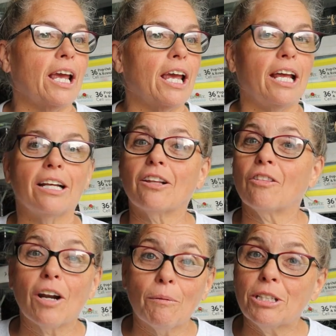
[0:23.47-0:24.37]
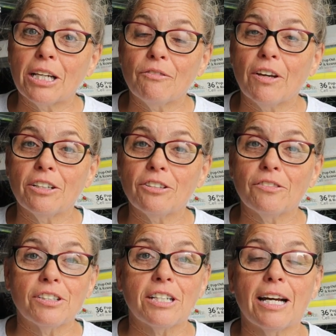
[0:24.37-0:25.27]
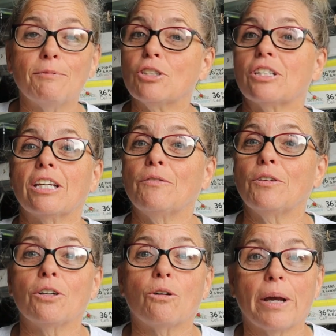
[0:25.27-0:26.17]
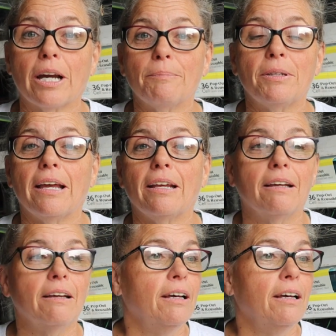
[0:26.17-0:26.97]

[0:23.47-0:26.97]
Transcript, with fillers: and thought I would take advantage of this time just to give you a quick update